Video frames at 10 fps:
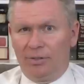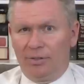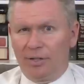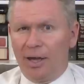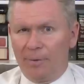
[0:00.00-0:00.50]

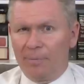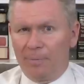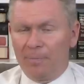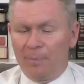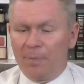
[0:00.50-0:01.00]
Okay?
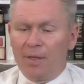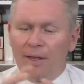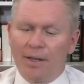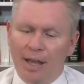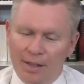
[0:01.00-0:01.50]

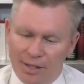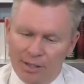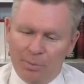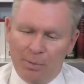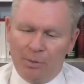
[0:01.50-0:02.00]
And these
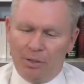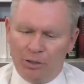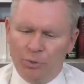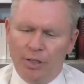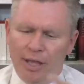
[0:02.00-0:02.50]
people are
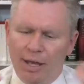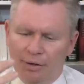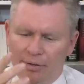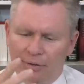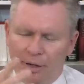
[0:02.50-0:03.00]
doing that,
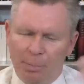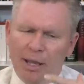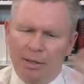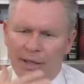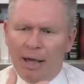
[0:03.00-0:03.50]
are
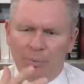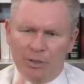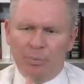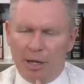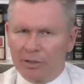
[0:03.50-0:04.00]
paying that
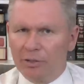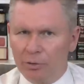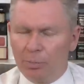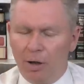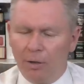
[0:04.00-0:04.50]
respect to
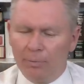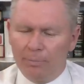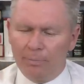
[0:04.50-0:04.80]
Paul.